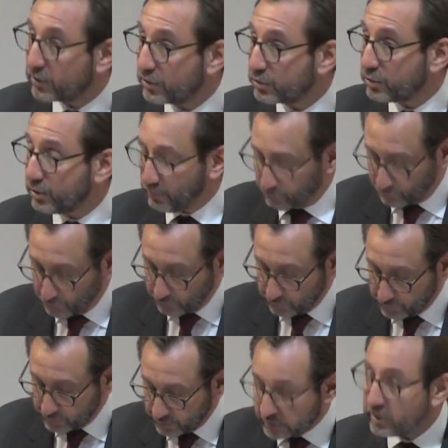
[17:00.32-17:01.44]
control
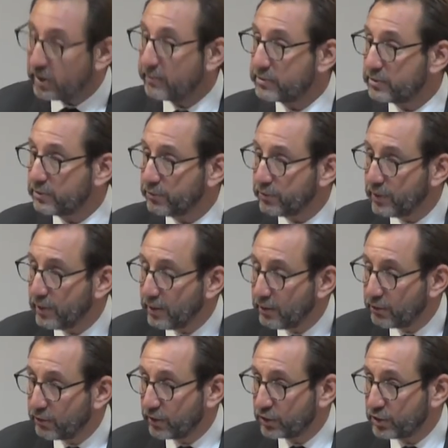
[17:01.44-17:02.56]
rooms in terms of
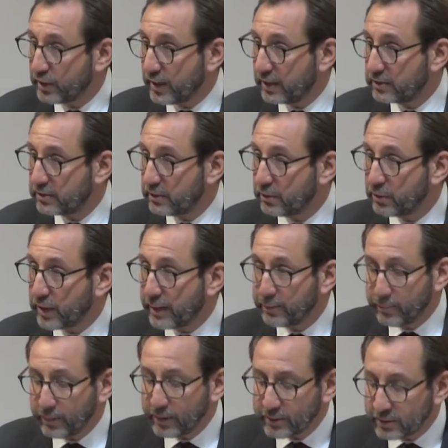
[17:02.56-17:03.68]
functionality or
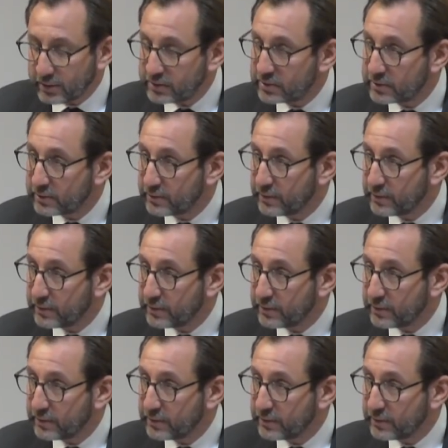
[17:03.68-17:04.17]
capabilities?